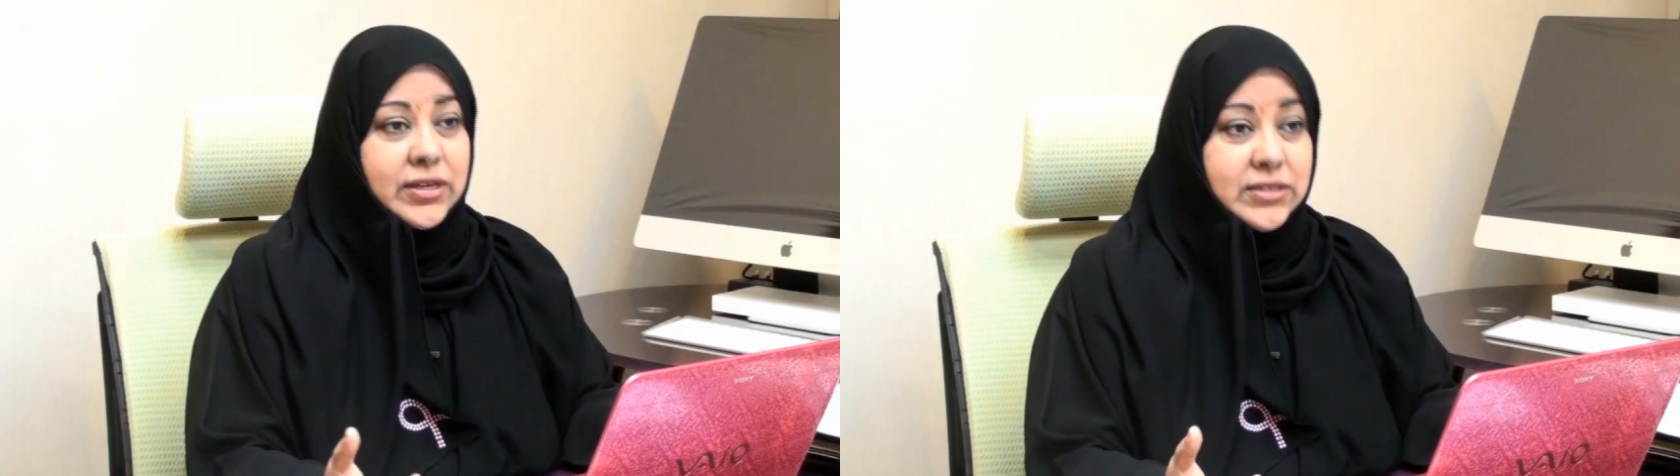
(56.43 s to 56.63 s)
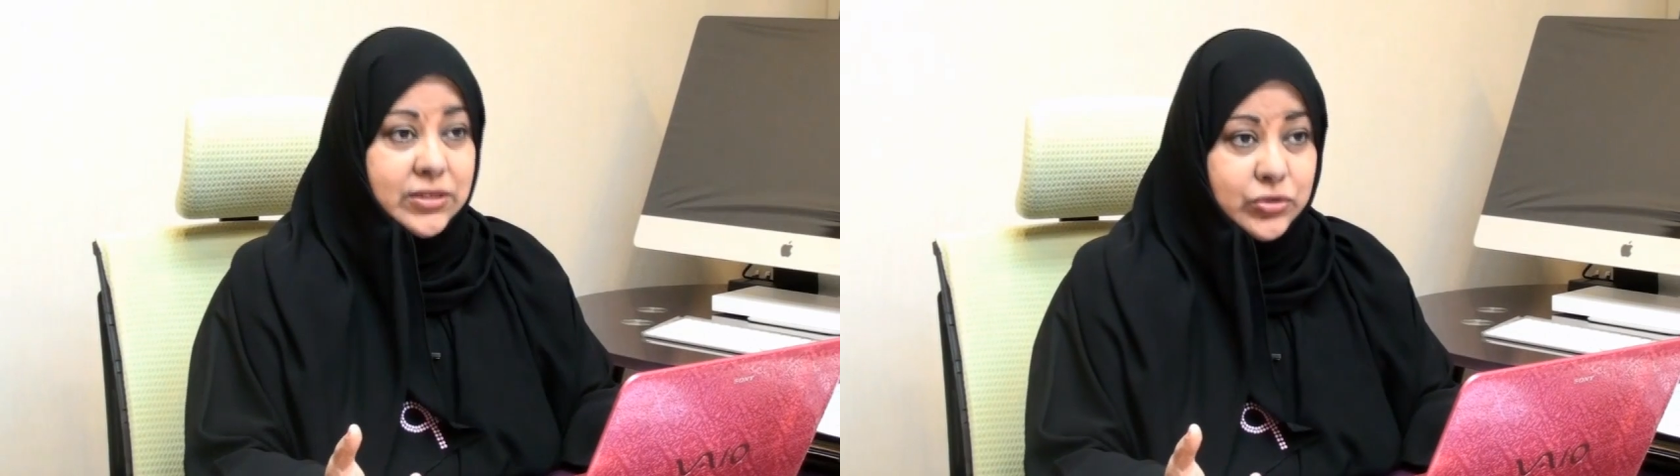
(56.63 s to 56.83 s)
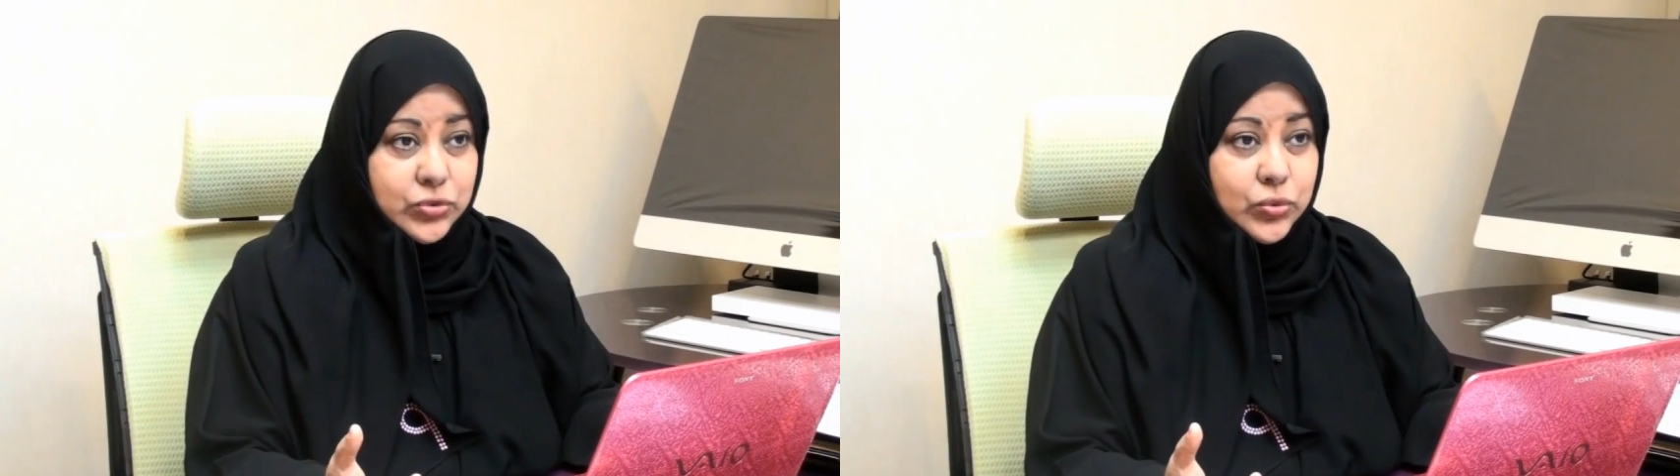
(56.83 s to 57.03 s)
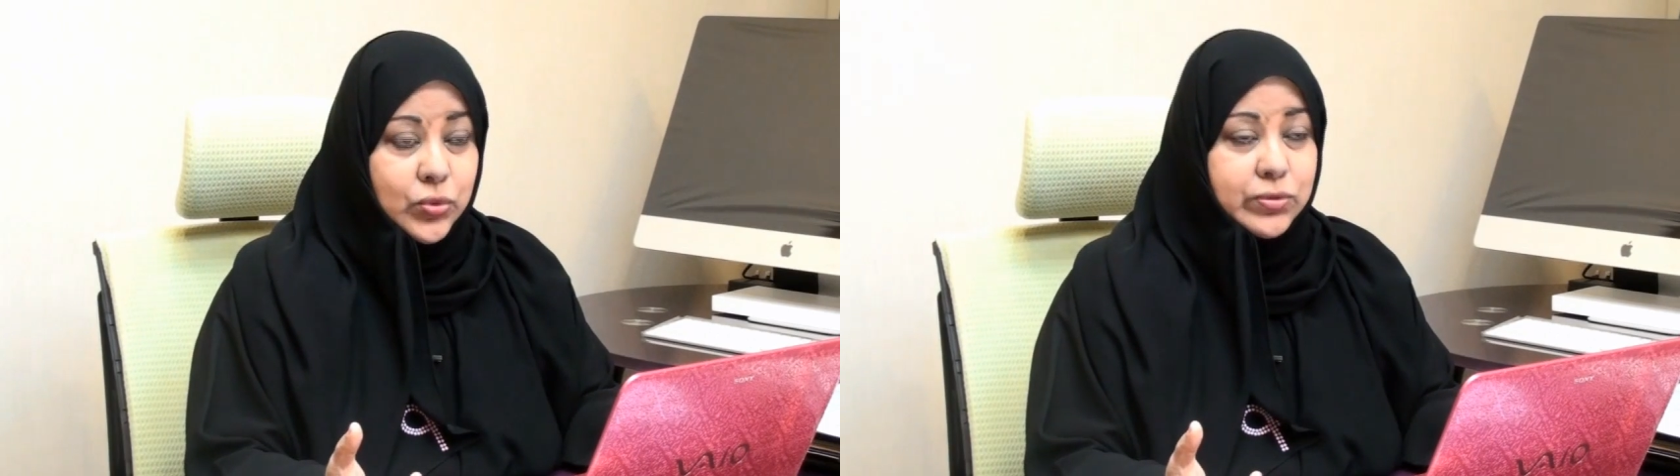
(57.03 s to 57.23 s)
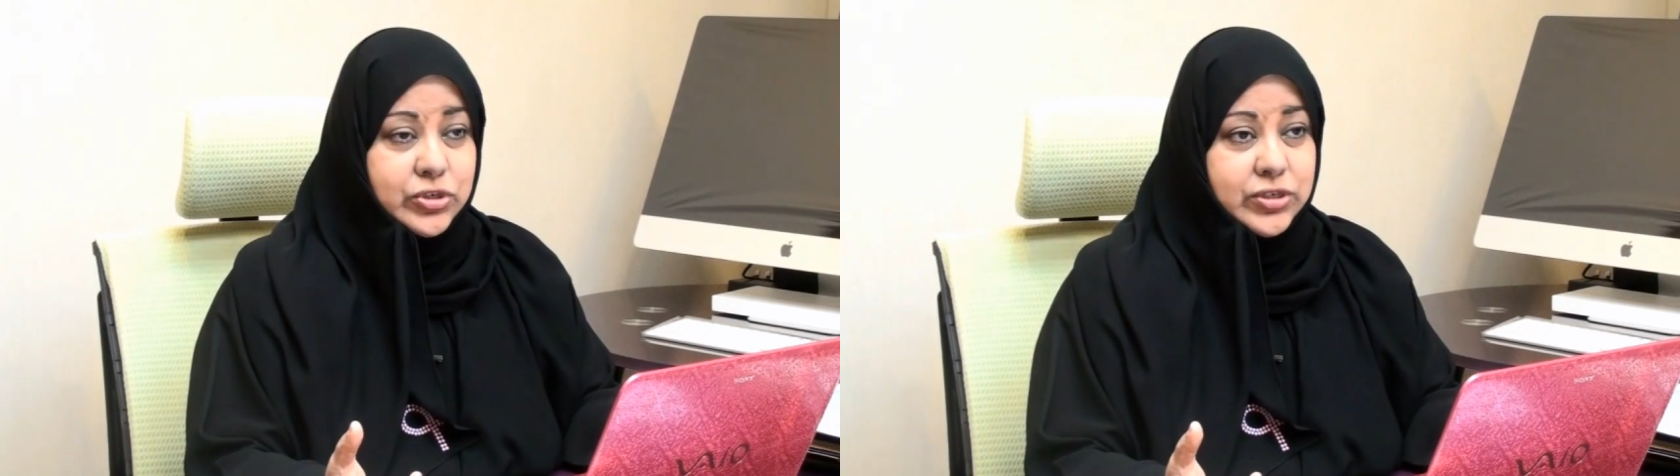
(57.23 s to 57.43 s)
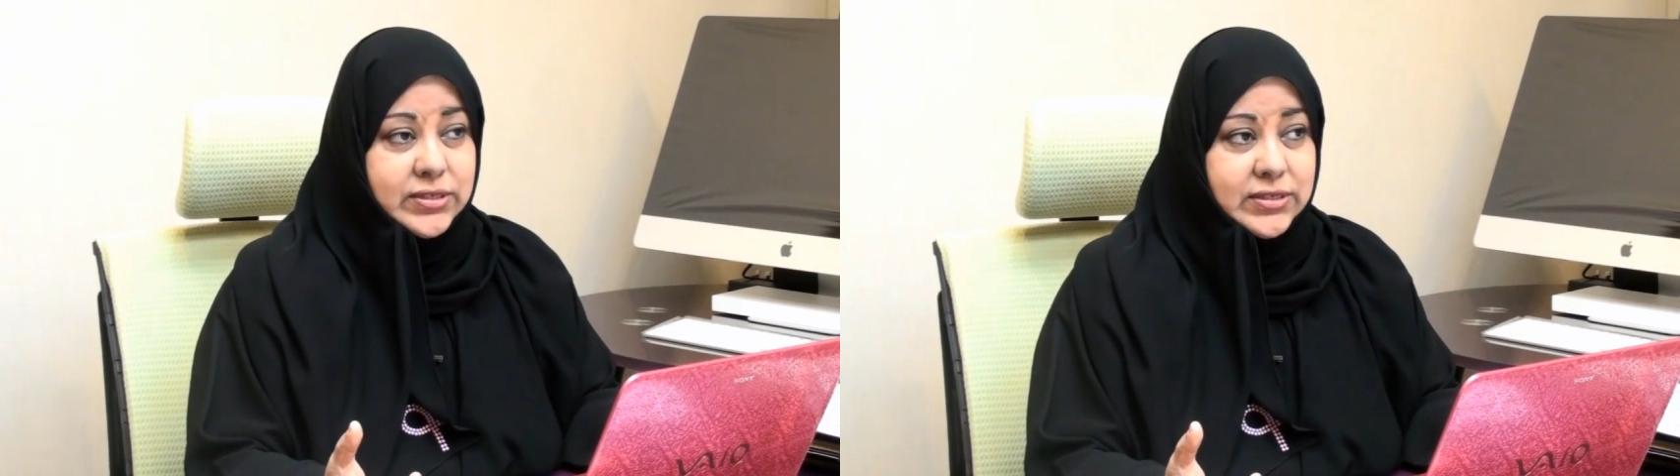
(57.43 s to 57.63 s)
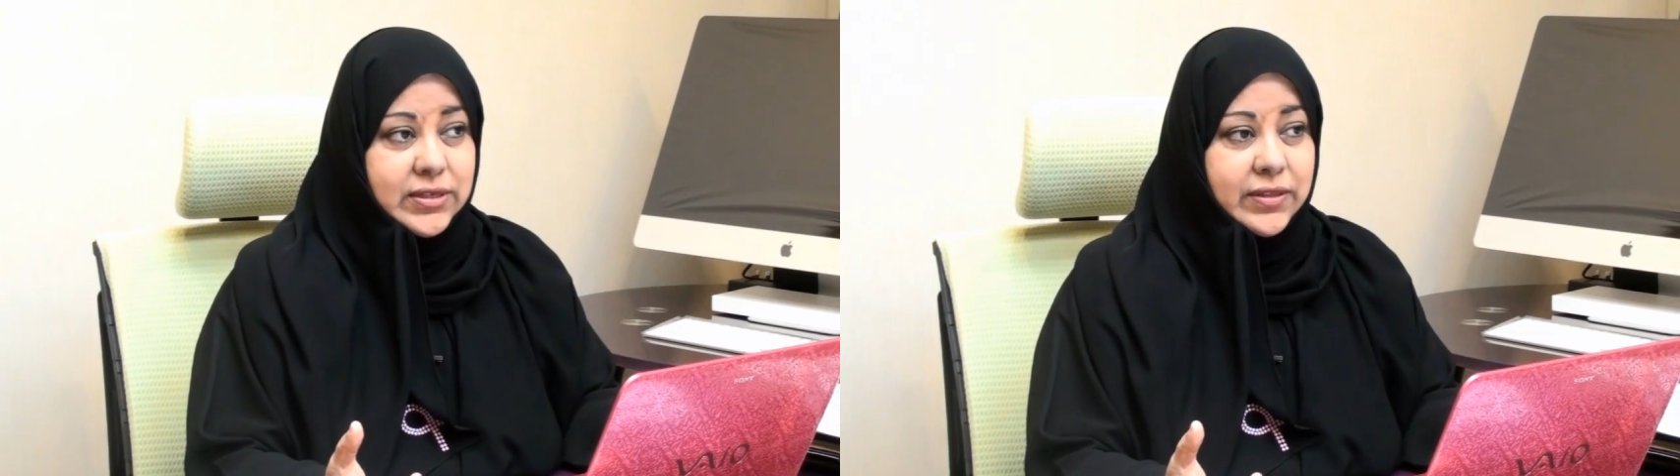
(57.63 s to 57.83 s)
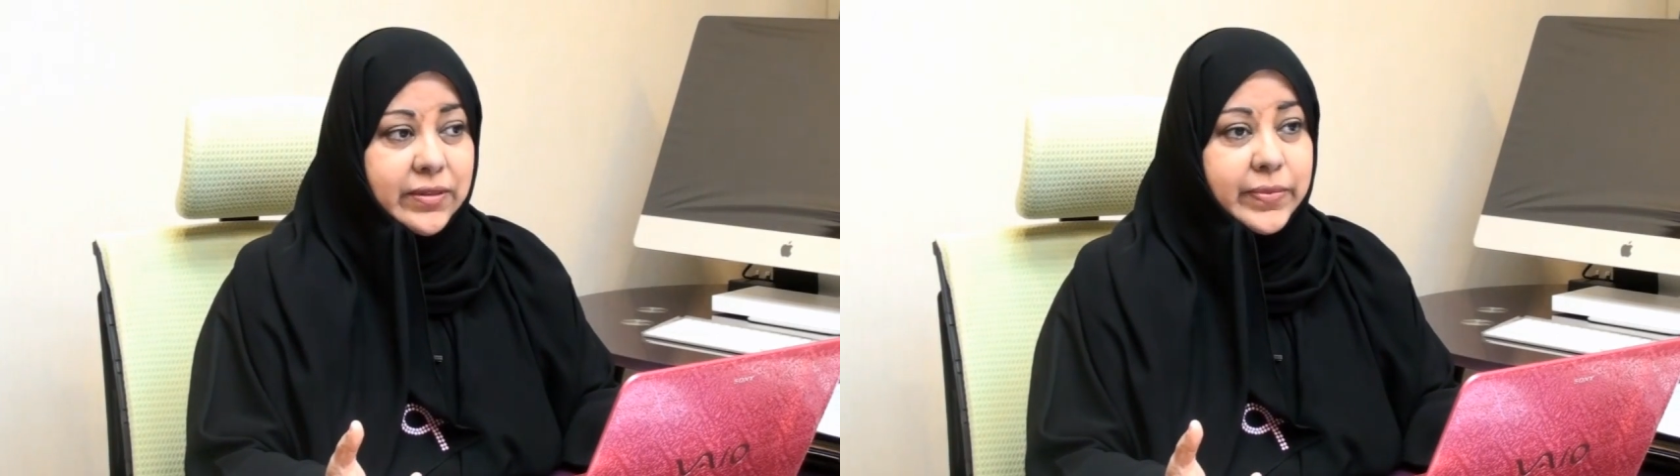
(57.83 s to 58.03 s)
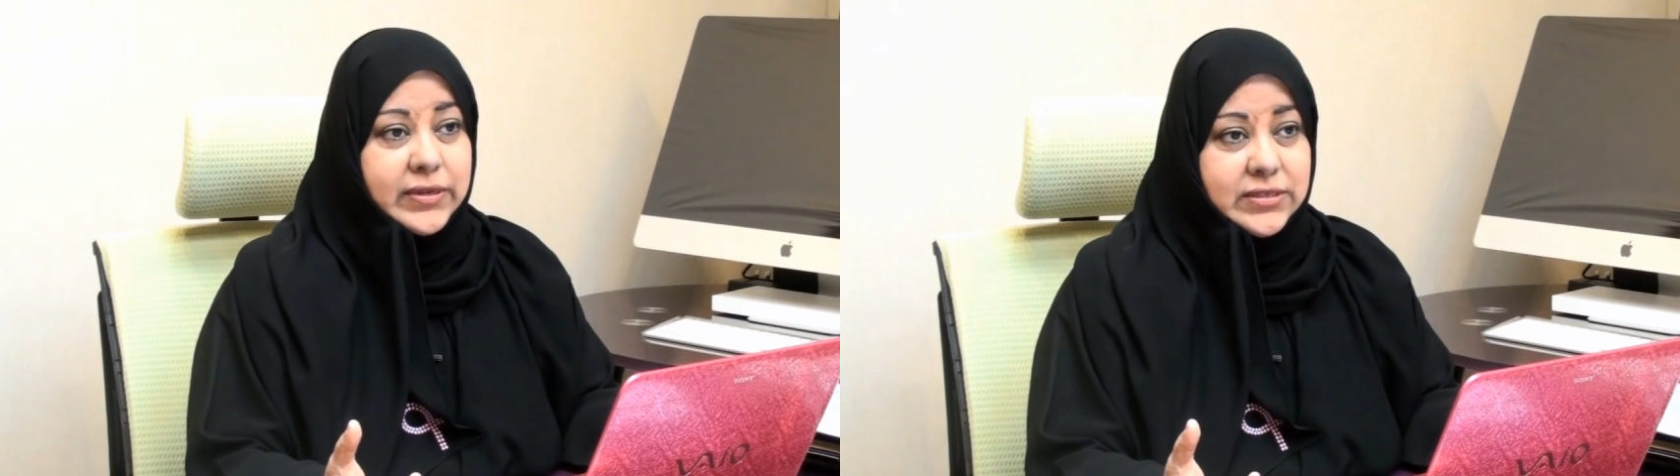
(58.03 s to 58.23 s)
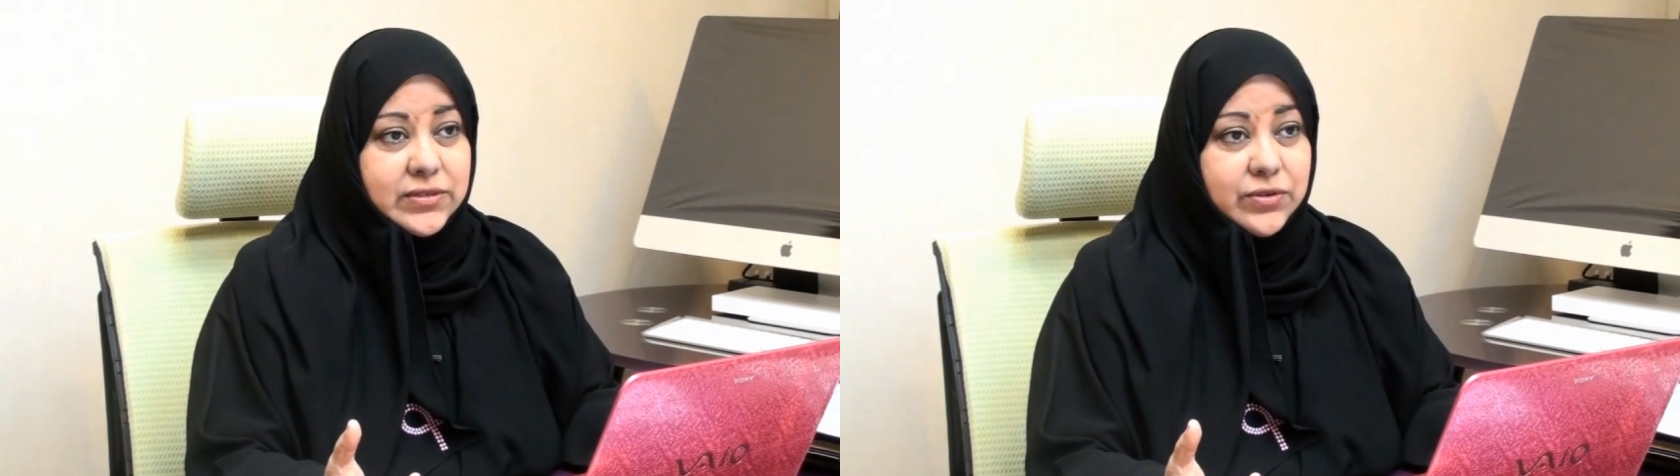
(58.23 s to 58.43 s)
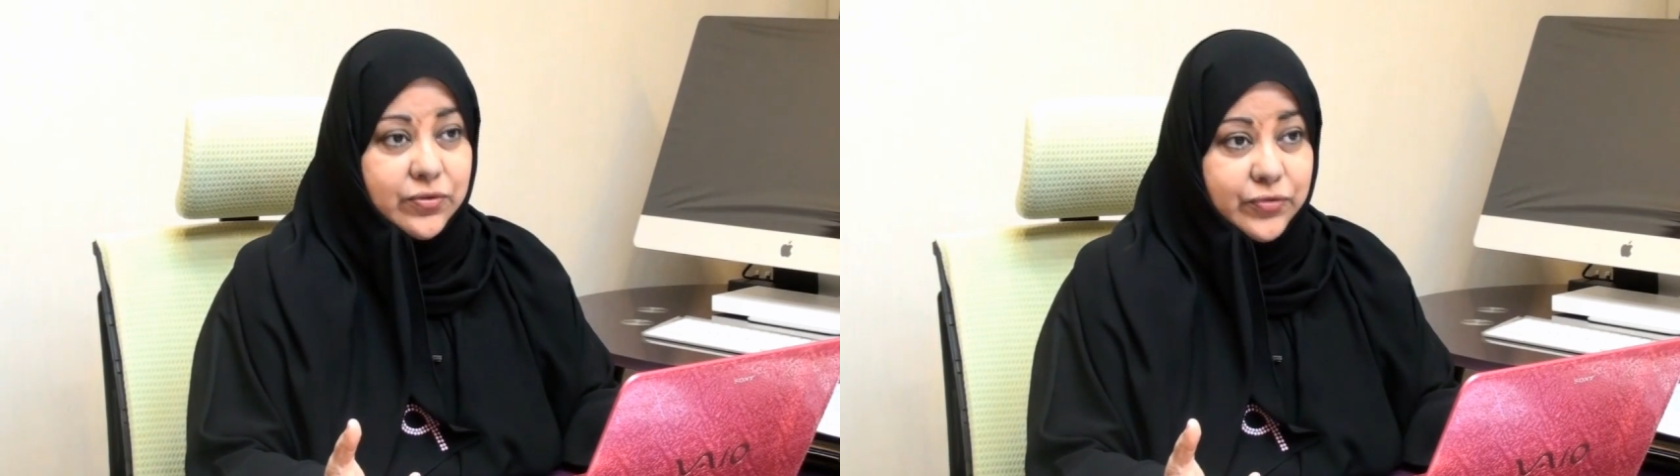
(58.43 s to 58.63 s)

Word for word: is the tool which is the best